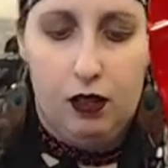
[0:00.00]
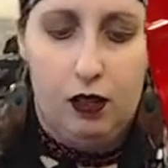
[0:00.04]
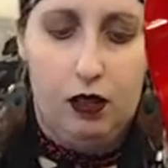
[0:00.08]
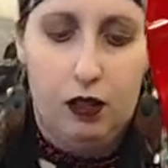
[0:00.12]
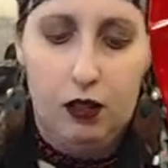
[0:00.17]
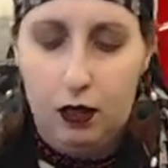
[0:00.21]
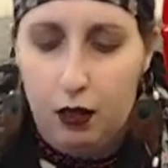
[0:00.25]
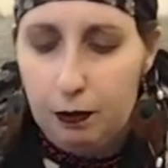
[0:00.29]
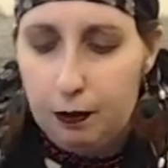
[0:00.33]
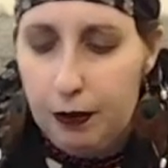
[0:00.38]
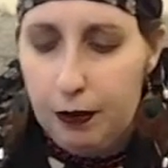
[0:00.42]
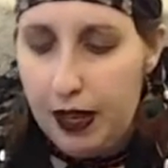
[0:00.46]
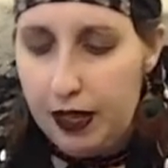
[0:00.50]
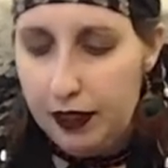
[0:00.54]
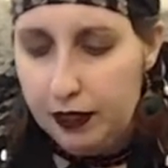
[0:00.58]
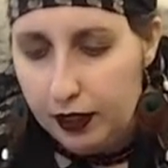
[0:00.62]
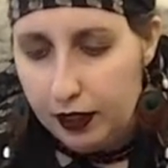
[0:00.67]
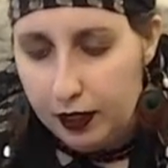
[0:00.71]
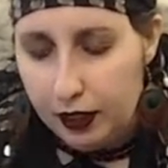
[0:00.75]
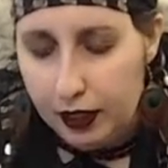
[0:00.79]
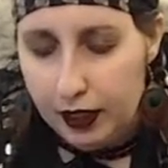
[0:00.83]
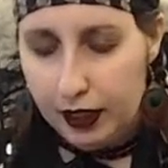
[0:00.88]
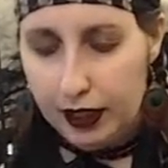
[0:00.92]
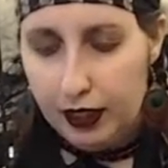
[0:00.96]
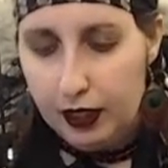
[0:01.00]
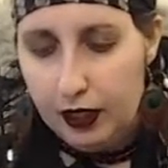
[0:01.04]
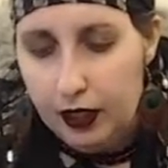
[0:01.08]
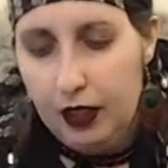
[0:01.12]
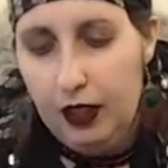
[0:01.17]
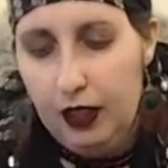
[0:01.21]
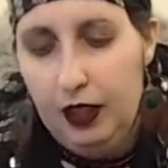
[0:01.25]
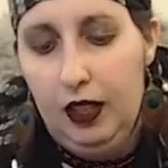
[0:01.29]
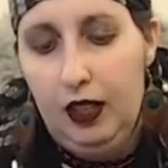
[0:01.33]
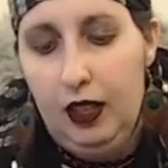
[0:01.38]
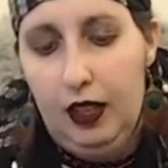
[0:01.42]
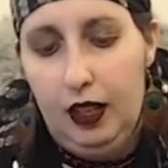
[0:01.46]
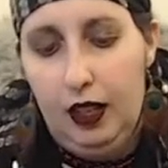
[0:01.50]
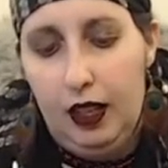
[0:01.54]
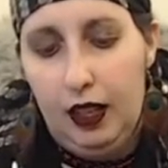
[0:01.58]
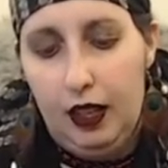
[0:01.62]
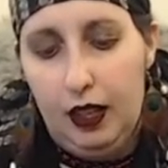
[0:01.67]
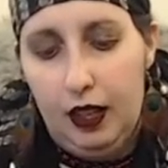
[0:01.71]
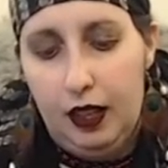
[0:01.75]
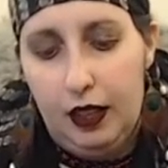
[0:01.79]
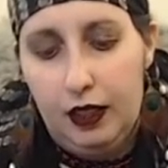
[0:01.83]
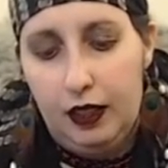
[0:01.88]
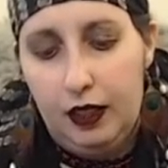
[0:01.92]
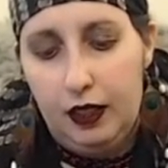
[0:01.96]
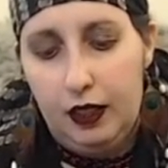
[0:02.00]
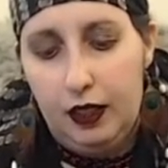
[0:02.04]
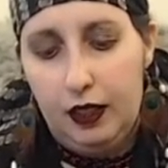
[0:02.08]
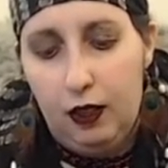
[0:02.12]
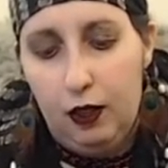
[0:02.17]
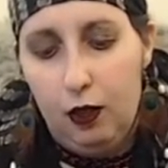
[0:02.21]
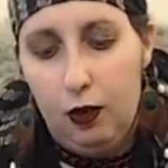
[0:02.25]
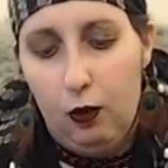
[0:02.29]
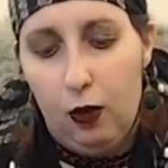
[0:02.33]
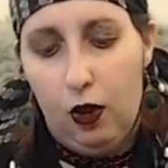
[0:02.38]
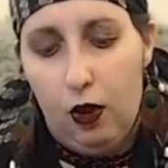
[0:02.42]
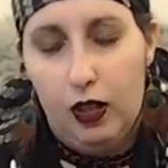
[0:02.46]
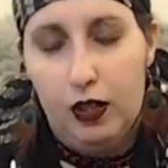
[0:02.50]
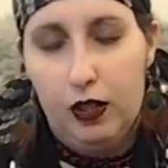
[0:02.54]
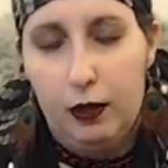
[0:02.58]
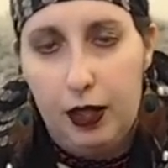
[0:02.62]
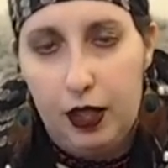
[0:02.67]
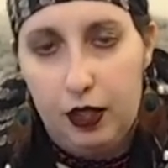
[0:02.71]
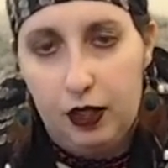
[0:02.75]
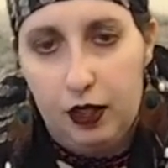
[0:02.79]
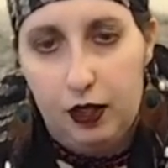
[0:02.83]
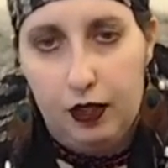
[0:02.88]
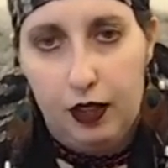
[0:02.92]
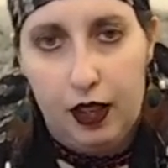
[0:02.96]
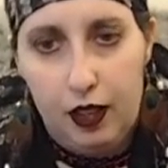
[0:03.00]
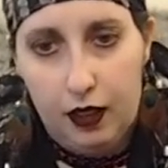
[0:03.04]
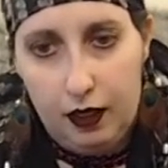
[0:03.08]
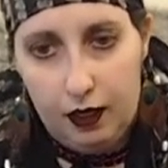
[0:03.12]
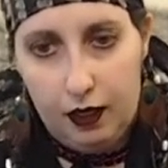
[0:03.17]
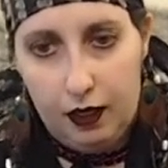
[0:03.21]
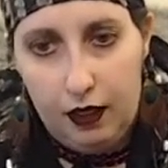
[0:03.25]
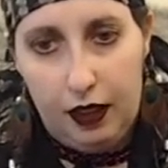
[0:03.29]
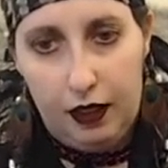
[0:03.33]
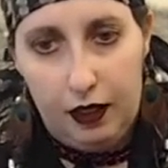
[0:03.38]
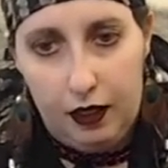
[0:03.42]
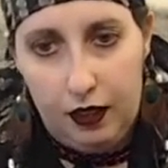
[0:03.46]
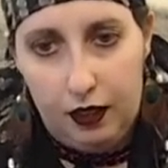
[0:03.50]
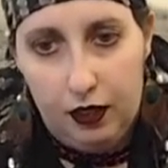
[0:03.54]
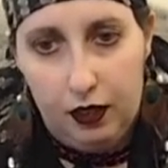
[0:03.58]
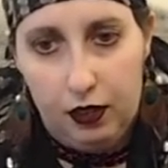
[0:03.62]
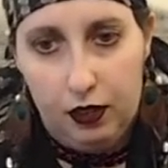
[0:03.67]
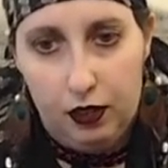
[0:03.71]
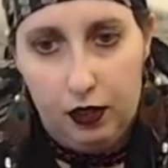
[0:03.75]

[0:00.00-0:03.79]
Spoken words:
So basically, you want to make sure that this is